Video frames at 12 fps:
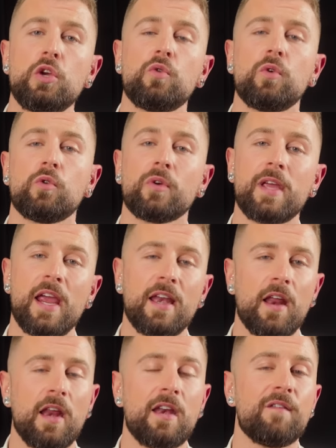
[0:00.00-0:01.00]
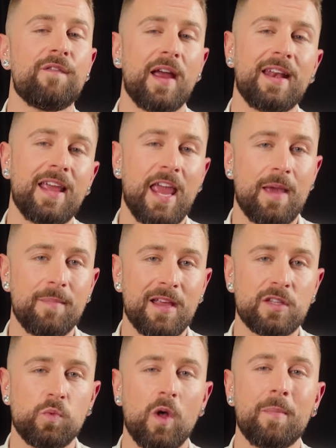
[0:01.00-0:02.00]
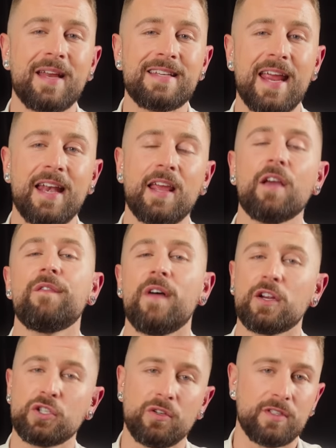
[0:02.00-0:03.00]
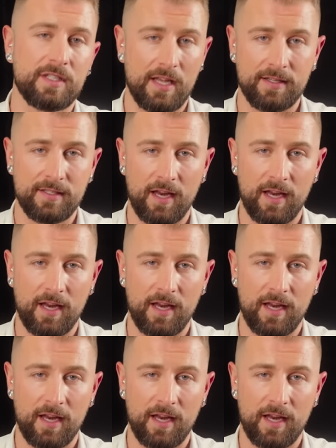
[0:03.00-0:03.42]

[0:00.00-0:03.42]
you create an inviting ambience while maintaining a functional design